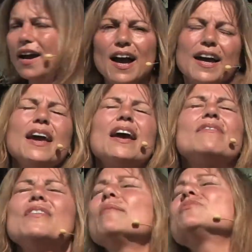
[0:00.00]

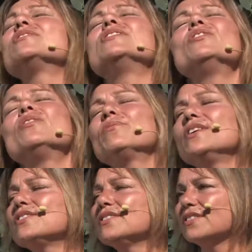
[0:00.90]
have absolutely no
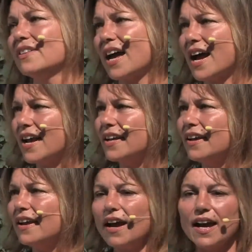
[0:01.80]
reason to lie.
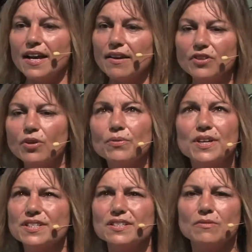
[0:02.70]
I have no
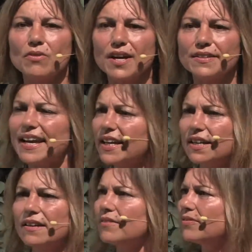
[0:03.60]
reason to want
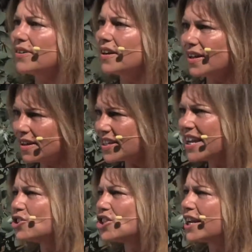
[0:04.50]
negative
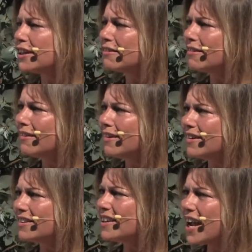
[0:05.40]
attention.
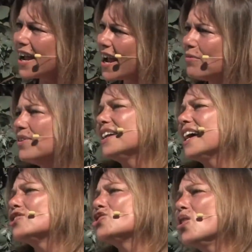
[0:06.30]
I would
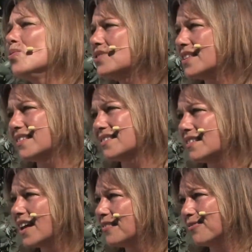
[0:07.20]
not have chosen this
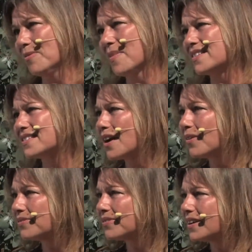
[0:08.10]
life for
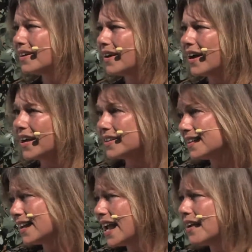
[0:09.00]
myself. I
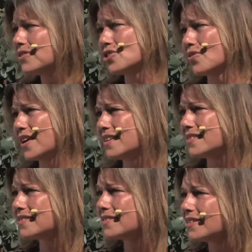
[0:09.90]
didn't have a
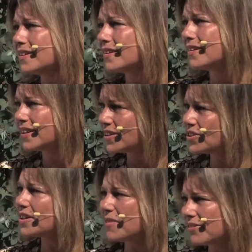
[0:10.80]
choice. They
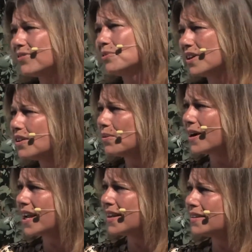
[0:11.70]
took my free will
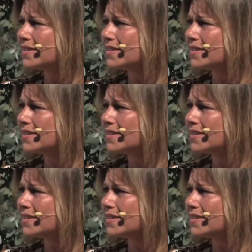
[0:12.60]
away.